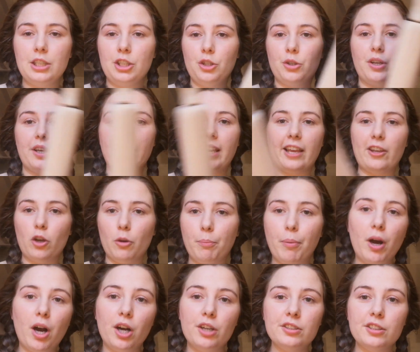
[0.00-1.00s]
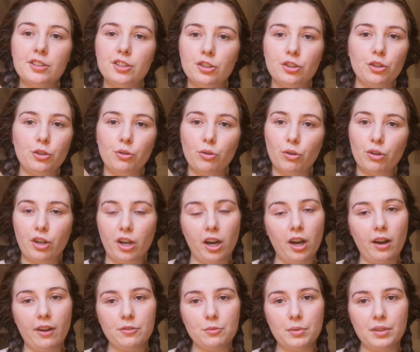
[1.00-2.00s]
you can get your partner to do your
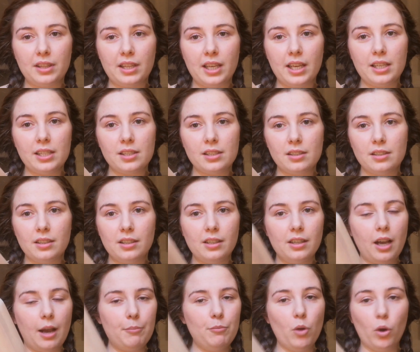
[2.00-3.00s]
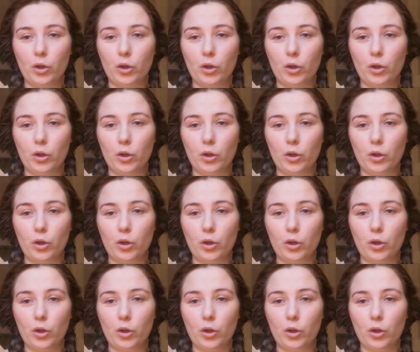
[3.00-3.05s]
calves with this. I'm